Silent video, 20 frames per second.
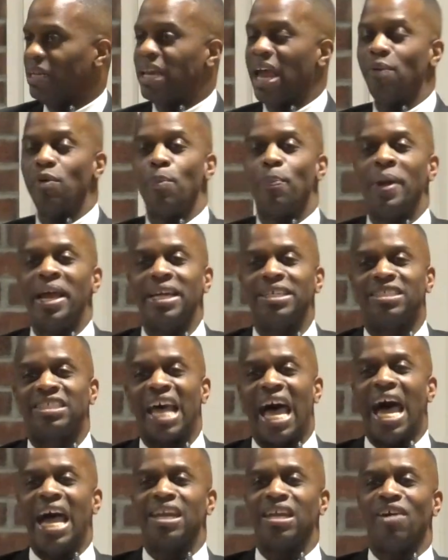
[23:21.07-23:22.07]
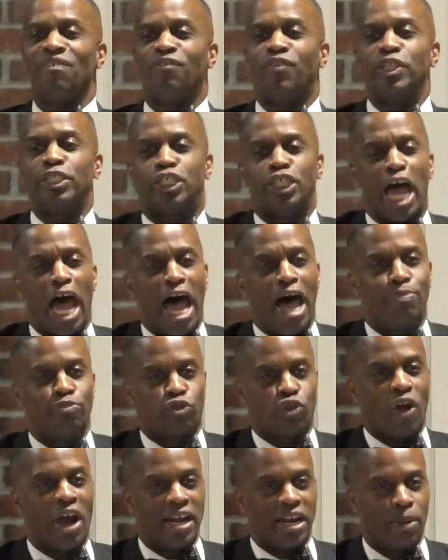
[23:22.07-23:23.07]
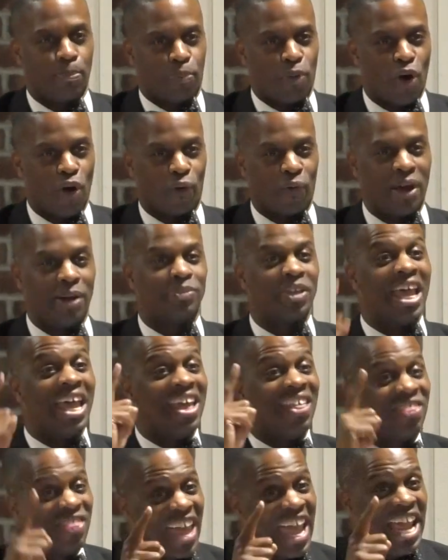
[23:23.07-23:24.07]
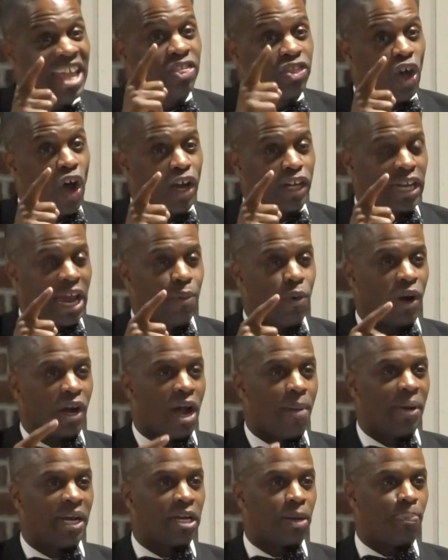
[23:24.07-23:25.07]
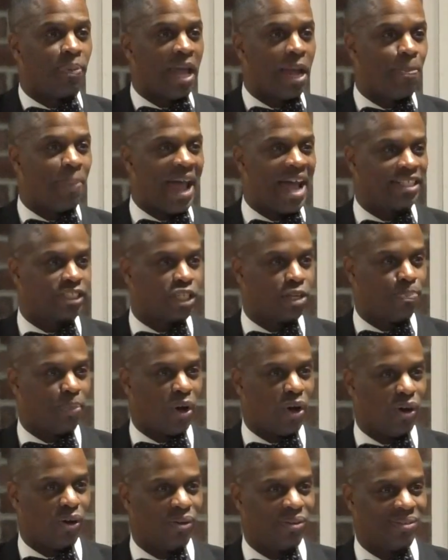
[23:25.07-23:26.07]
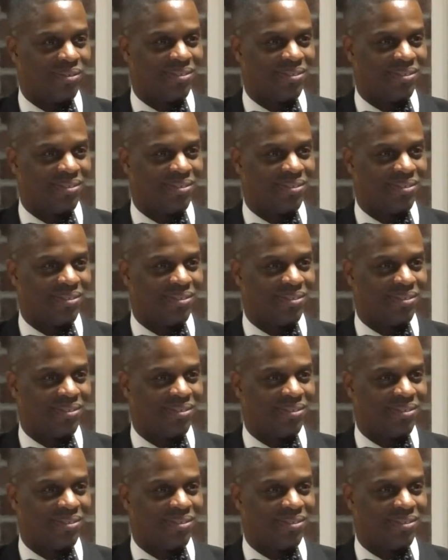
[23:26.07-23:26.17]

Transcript: They were being signed up for job training programs. They thought they were coming to play basketball.